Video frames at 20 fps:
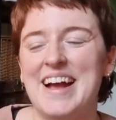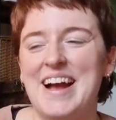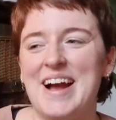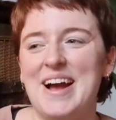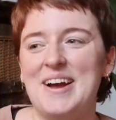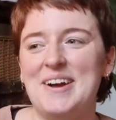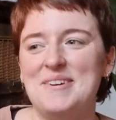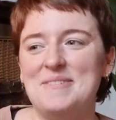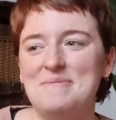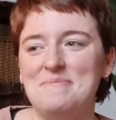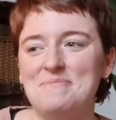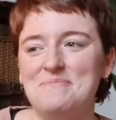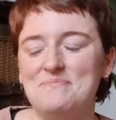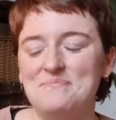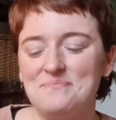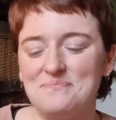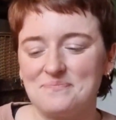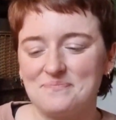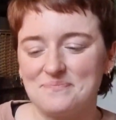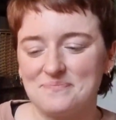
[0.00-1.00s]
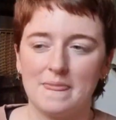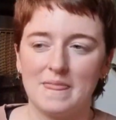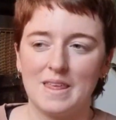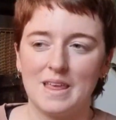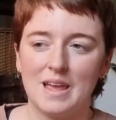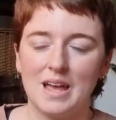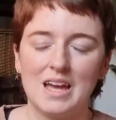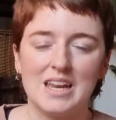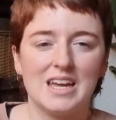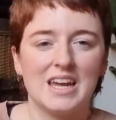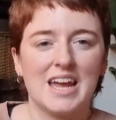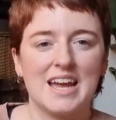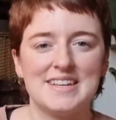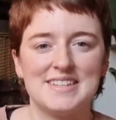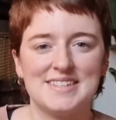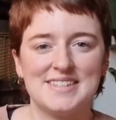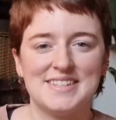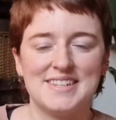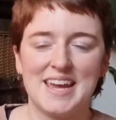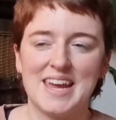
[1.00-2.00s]
And I guess
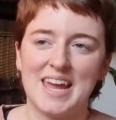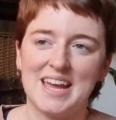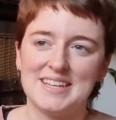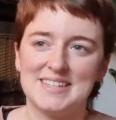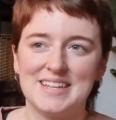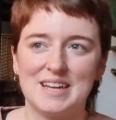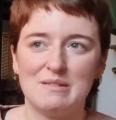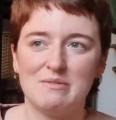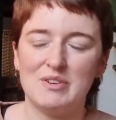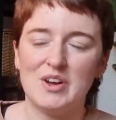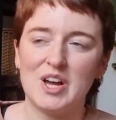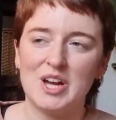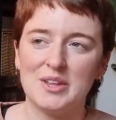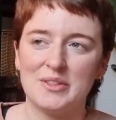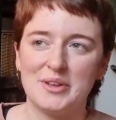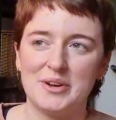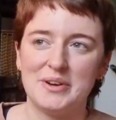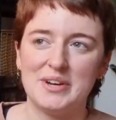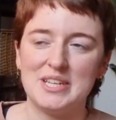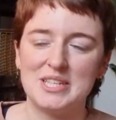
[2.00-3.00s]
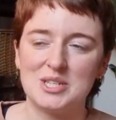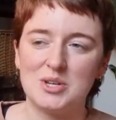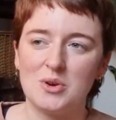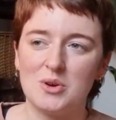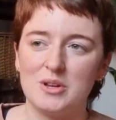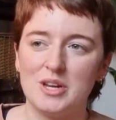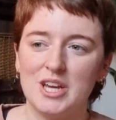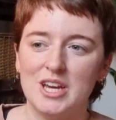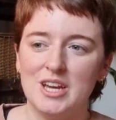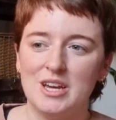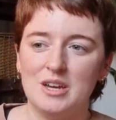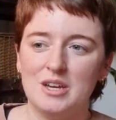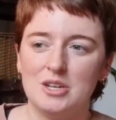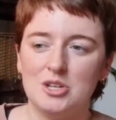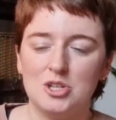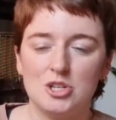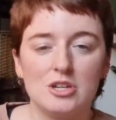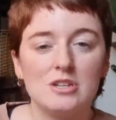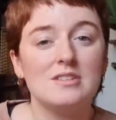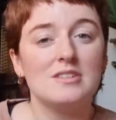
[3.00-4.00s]
to take it a step further, it's not
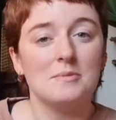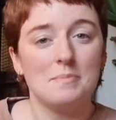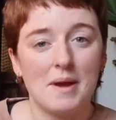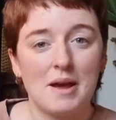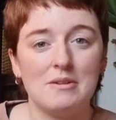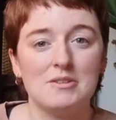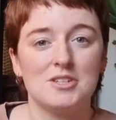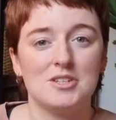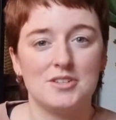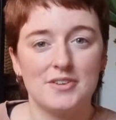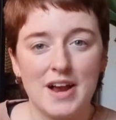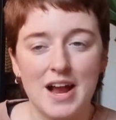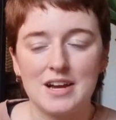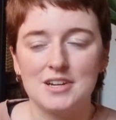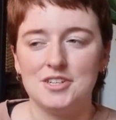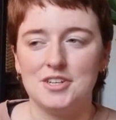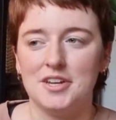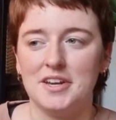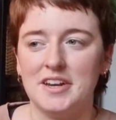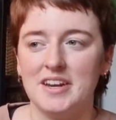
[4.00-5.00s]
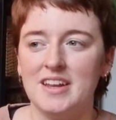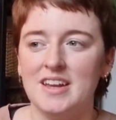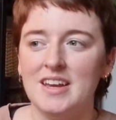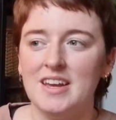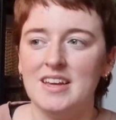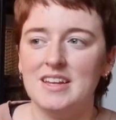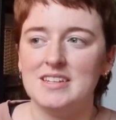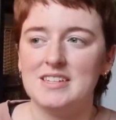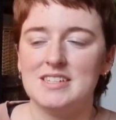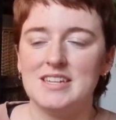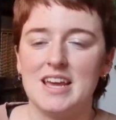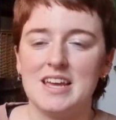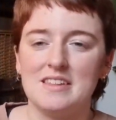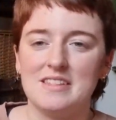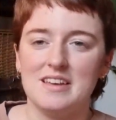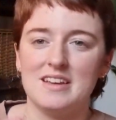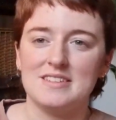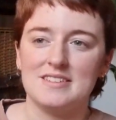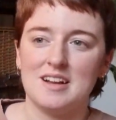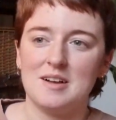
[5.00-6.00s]
just about distraction. To take the
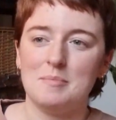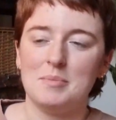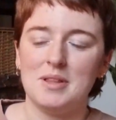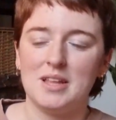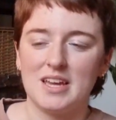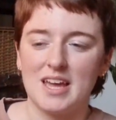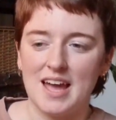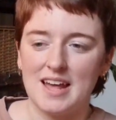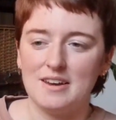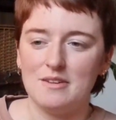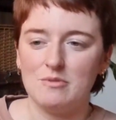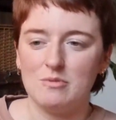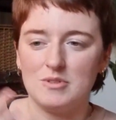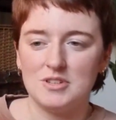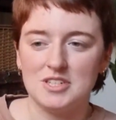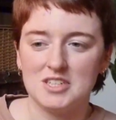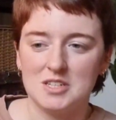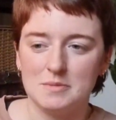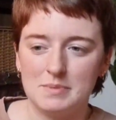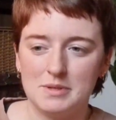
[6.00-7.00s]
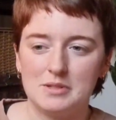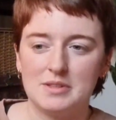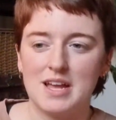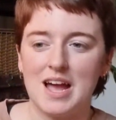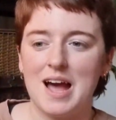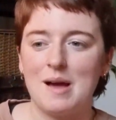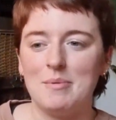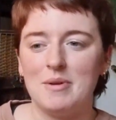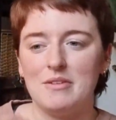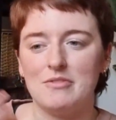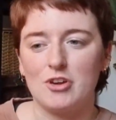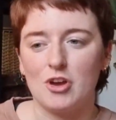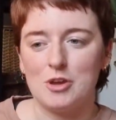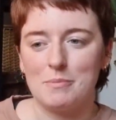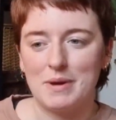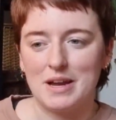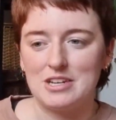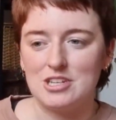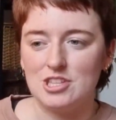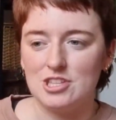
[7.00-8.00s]
example again of wanting to build the habit of going
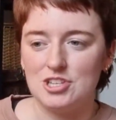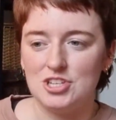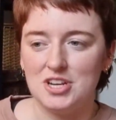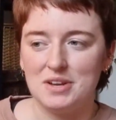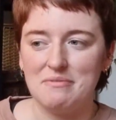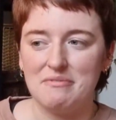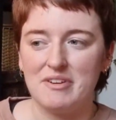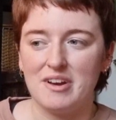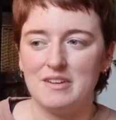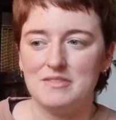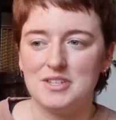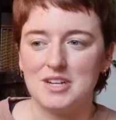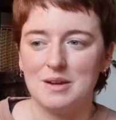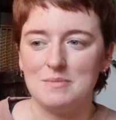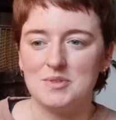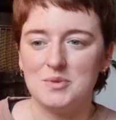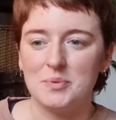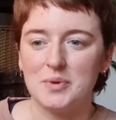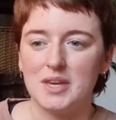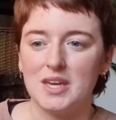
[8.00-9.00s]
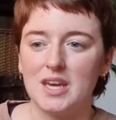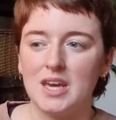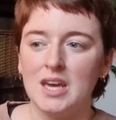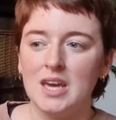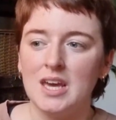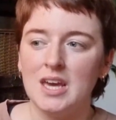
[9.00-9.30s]
back to the gym five times a week,